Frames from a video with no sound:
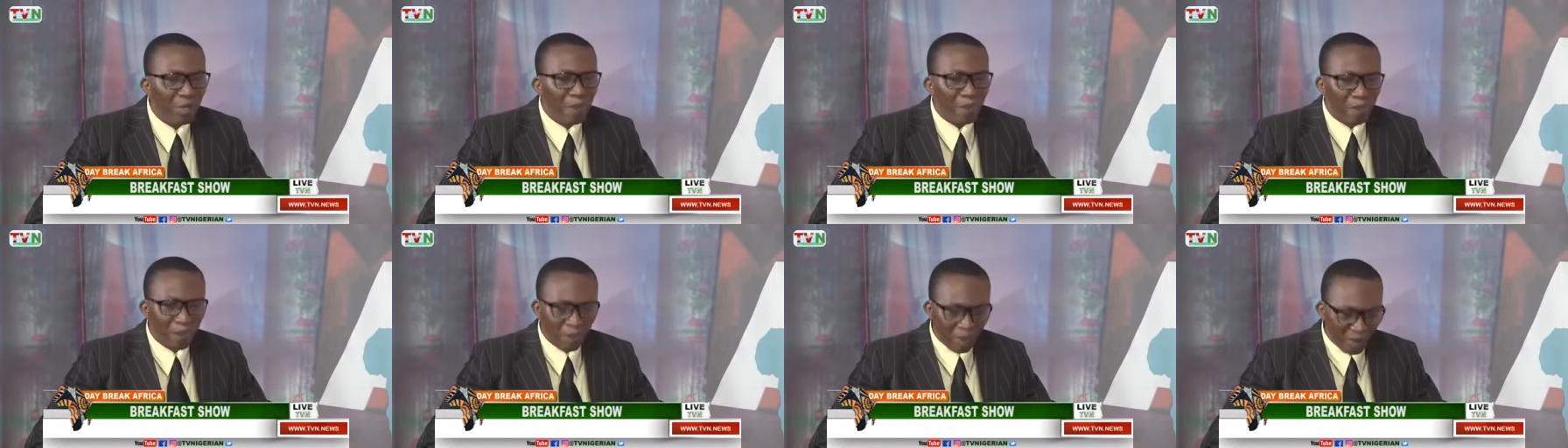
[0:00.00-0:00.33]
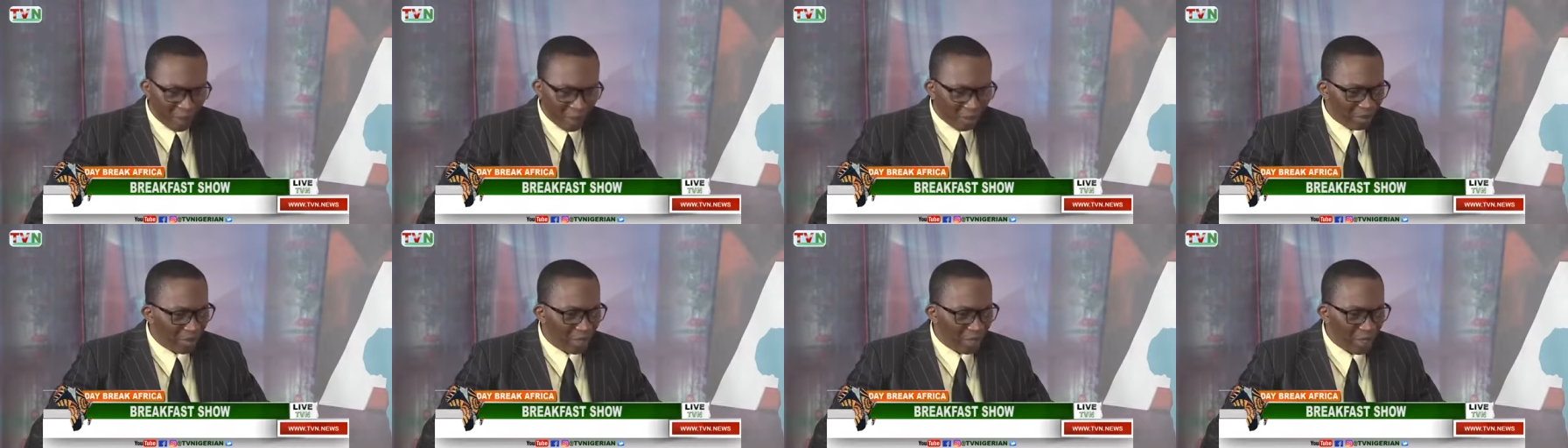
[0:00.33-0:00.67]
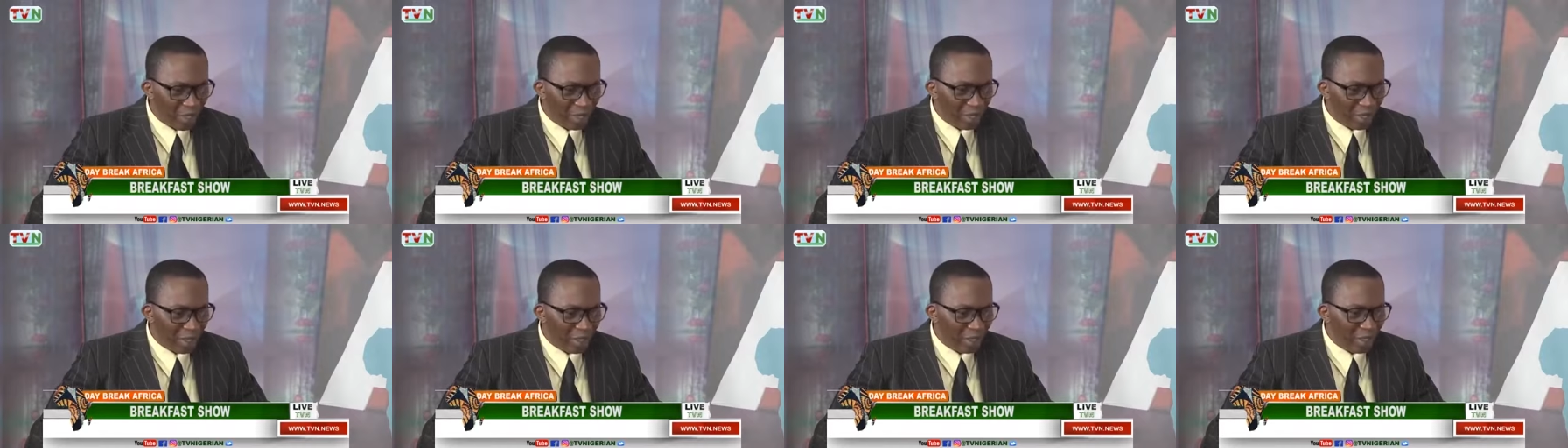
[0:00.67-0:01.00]
uh,
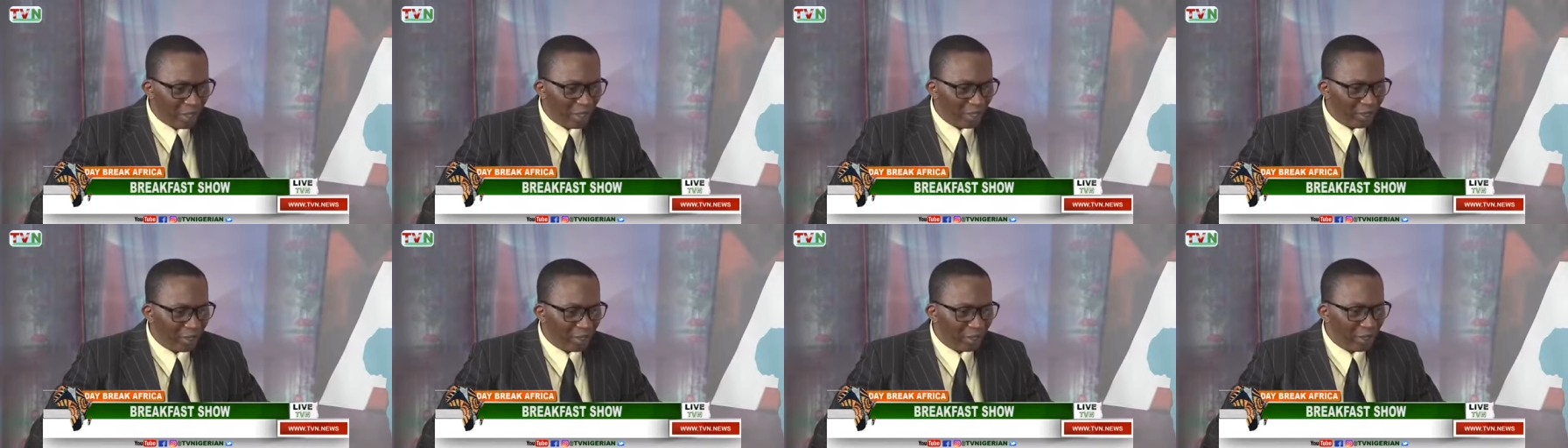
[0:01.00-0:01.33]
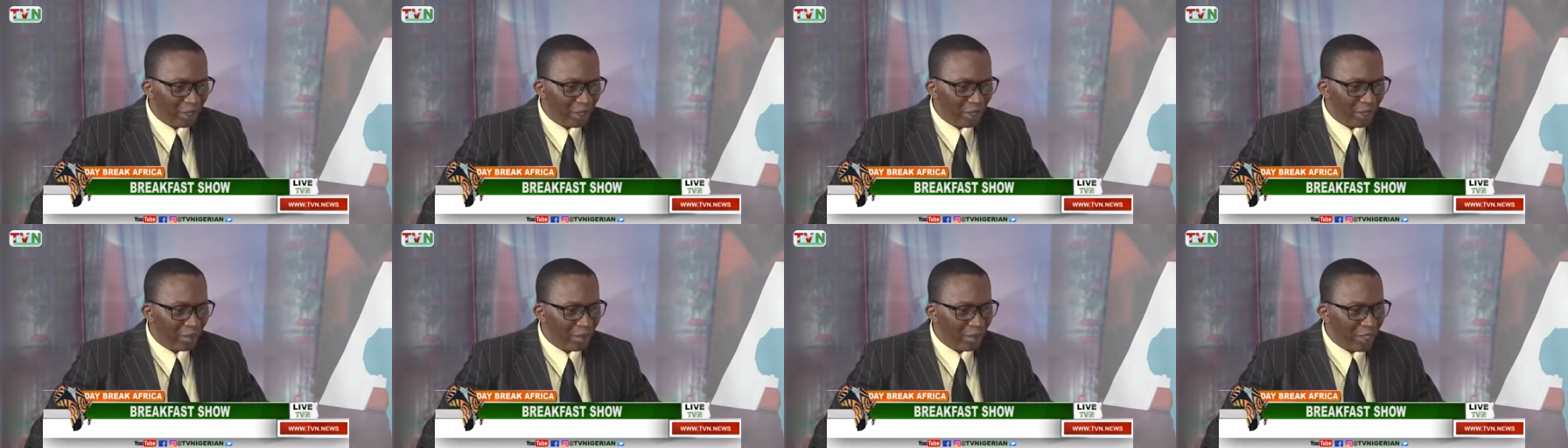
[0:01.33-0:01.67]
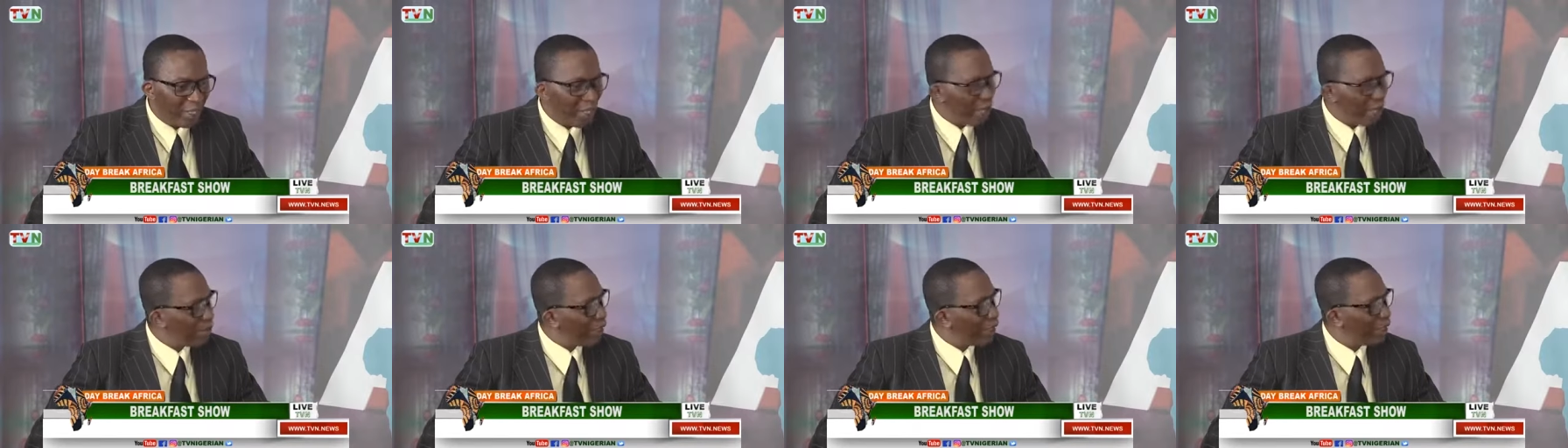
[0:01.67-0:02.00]
the, the, the
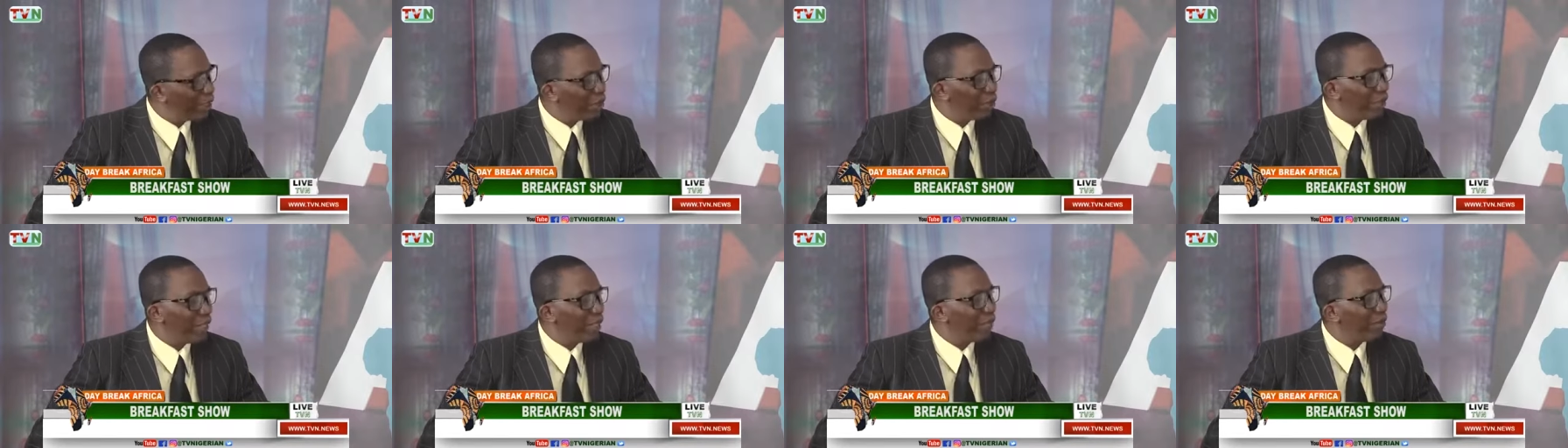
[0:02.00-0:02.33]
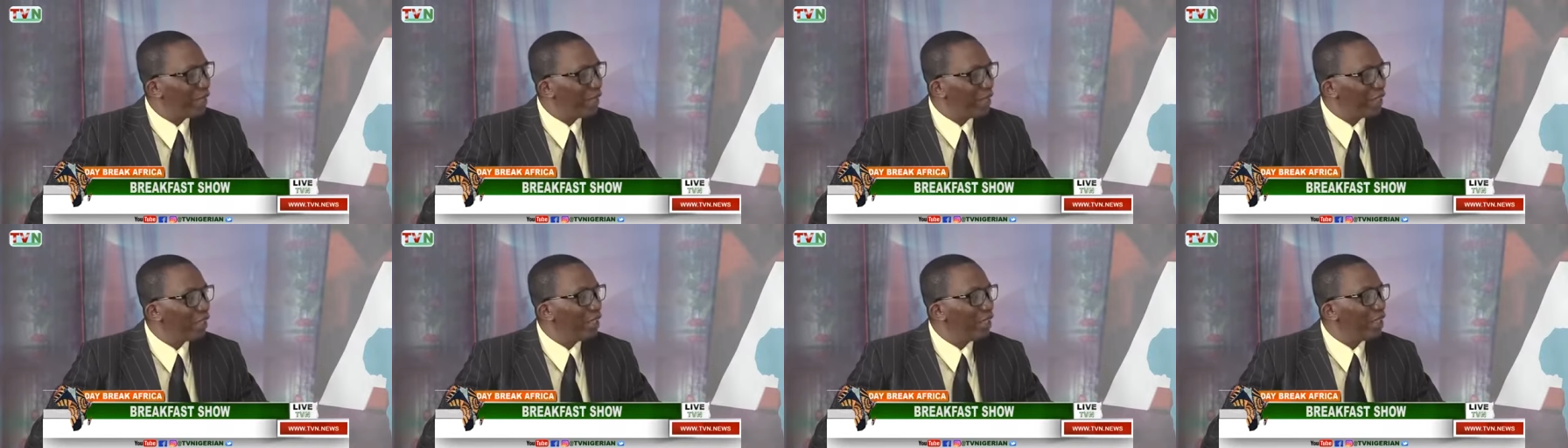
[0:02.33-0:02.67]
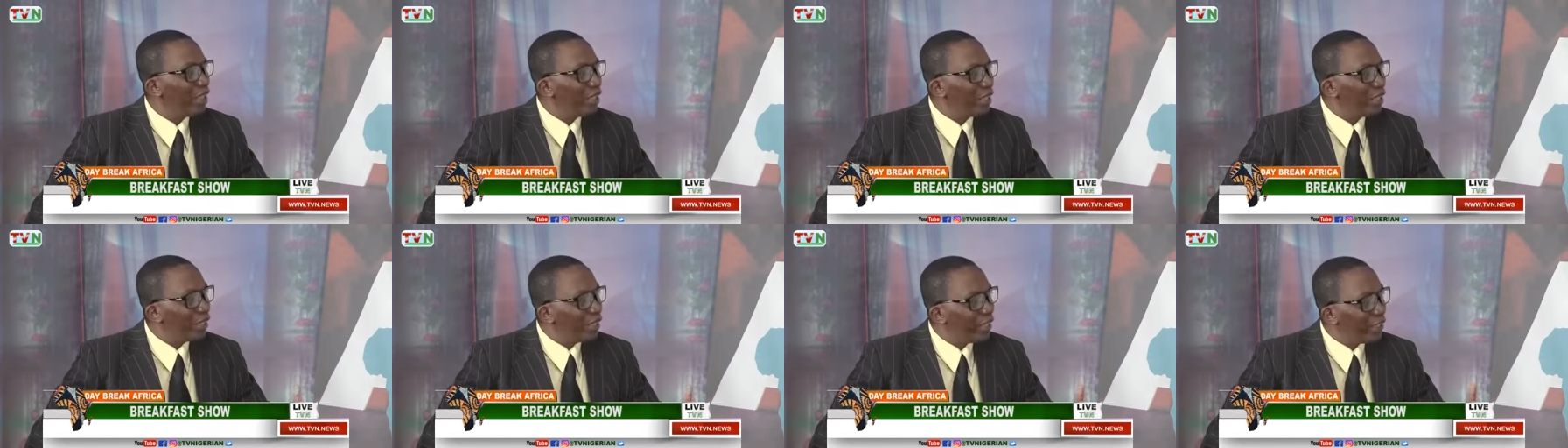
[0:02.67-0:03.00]
chairman or whatever
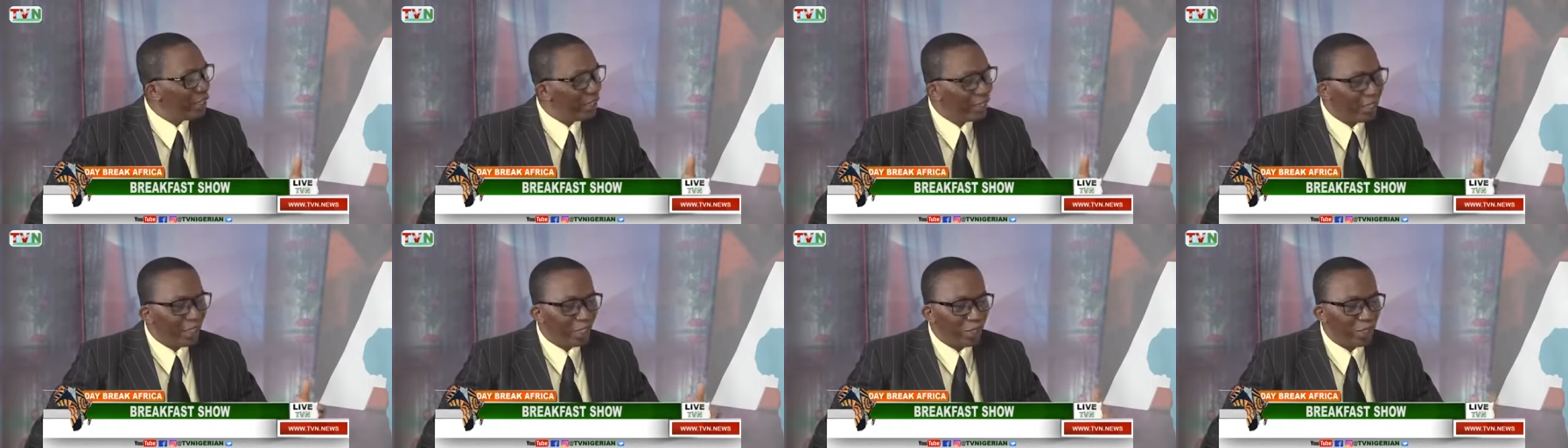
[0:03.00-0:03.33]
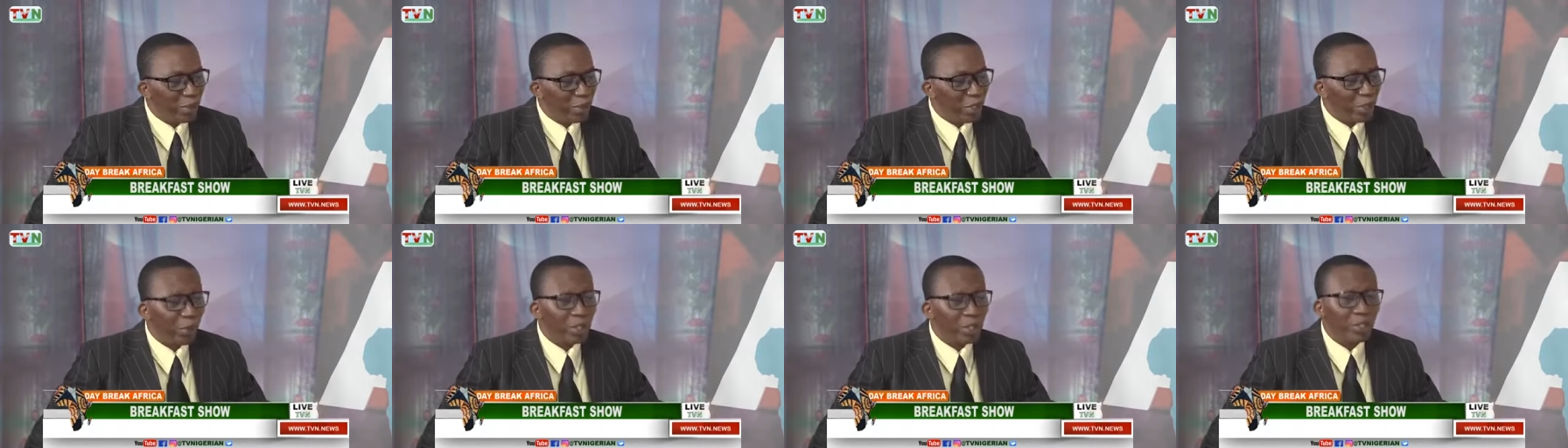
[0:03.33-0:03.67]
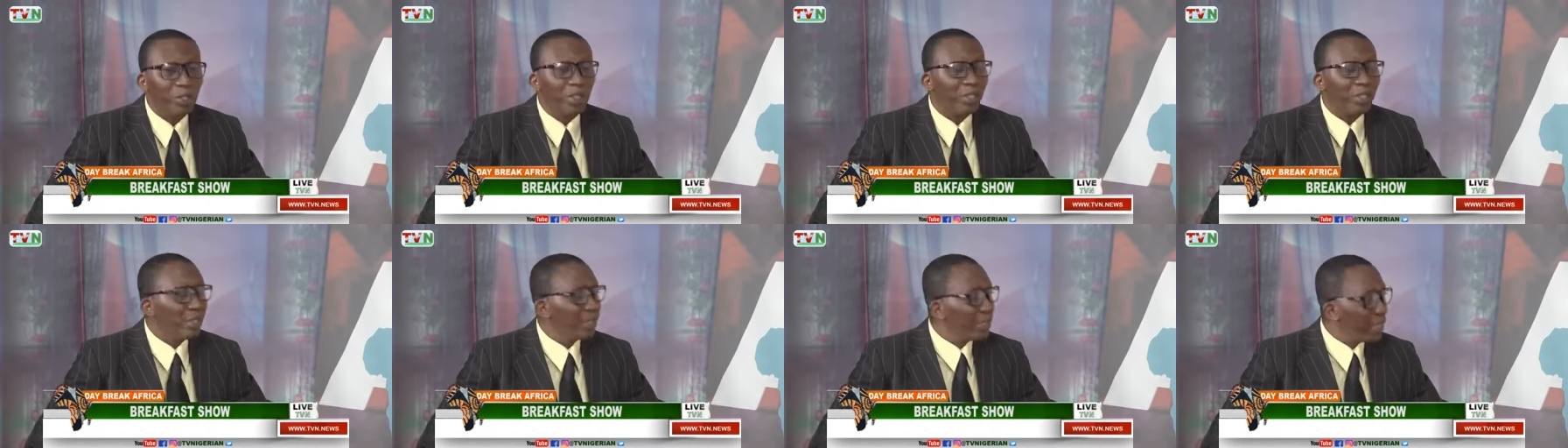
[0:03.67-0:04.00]
in the hospital
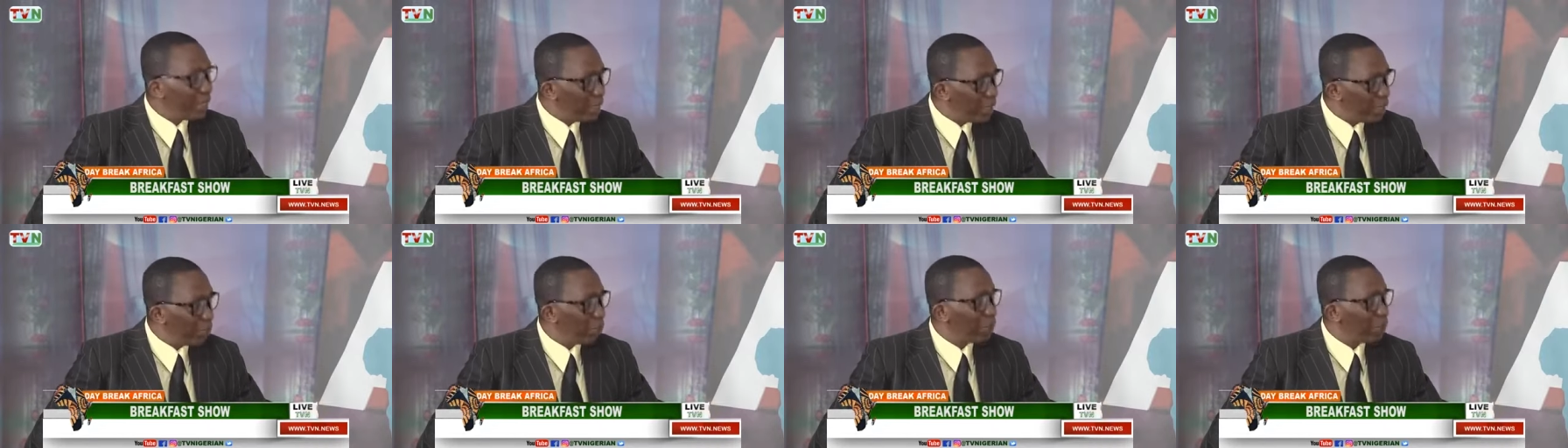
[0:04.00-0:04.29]
wasn't on seat,